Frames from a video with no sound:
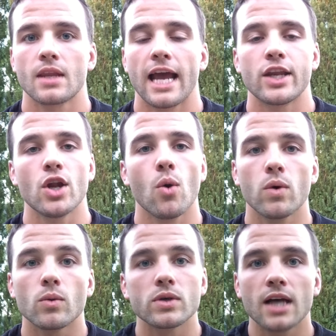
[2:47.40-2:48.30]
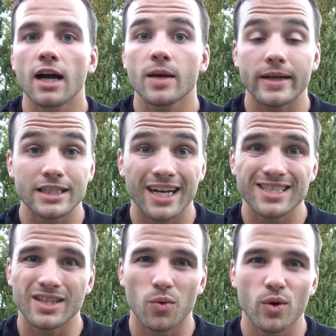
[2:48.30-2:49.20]
And you know, we're talking about
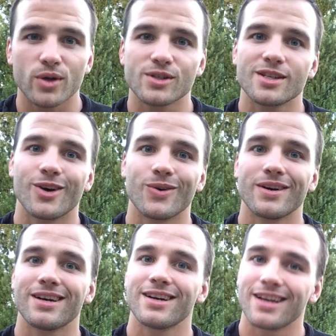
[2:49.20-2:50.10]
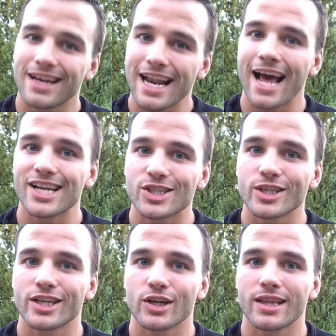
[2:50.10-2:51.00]
changing the world, so
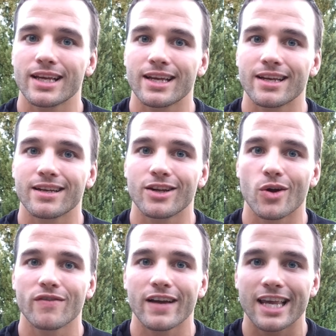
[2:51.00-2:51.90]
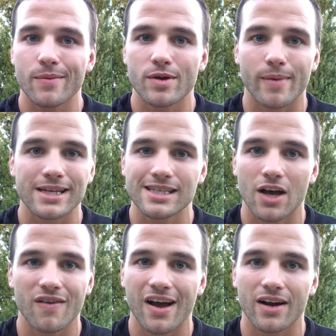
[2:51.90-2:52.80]
naturally you're thinking, you know, if I keep it to
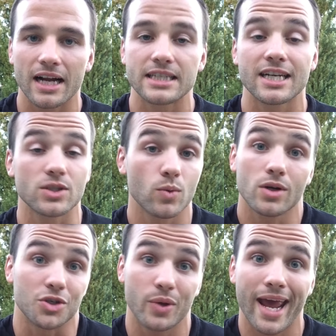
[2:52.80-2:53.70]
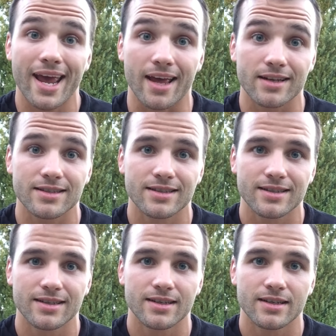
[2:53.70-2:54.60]
myself, how can I change the world? You can't,
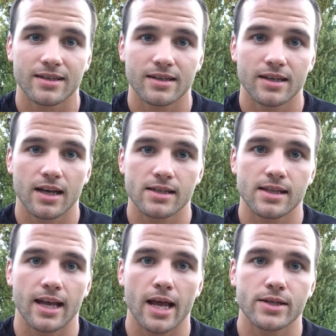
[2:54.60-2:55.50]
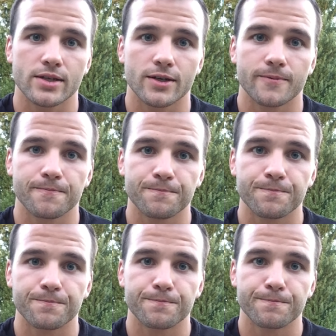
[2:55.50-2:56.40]
is the answer.
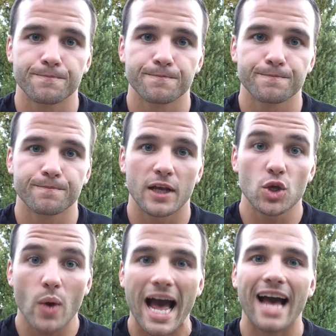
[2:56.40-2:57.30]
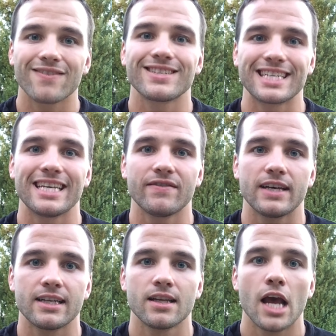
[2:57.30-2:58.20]
You have to give it.
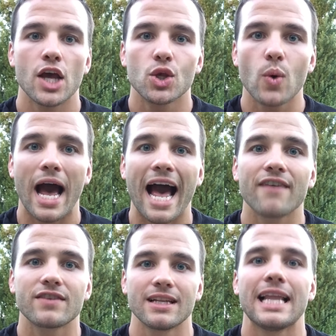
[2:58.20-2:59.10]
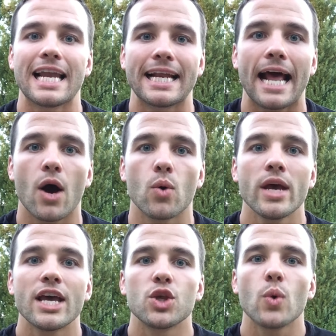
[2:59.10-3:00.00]
You have to let it out.
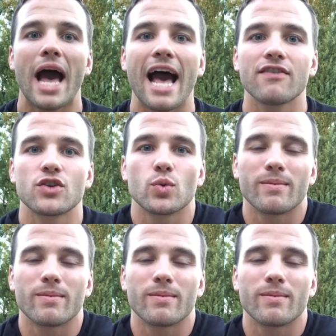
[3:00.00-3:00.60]
You have to